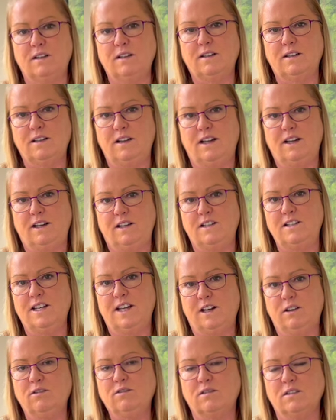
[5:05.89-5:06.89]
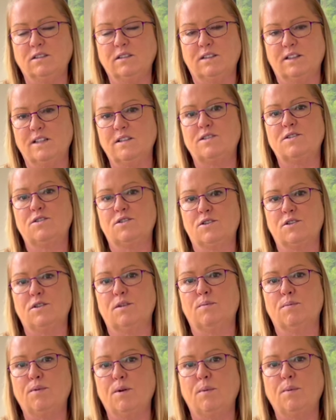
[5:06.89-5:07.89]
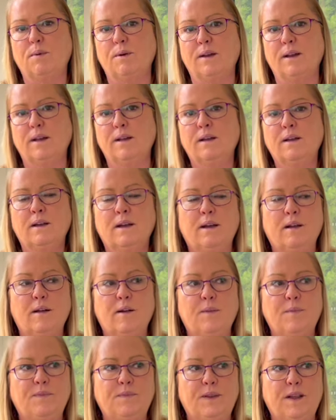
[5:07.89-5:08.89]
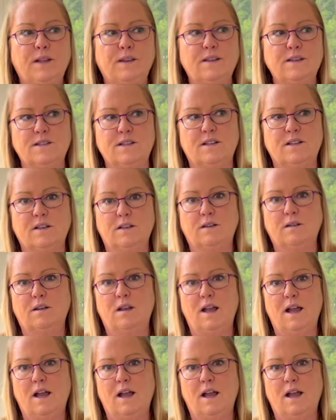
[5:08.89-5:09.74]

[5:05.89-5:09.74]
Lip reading: it is to the property. Now this can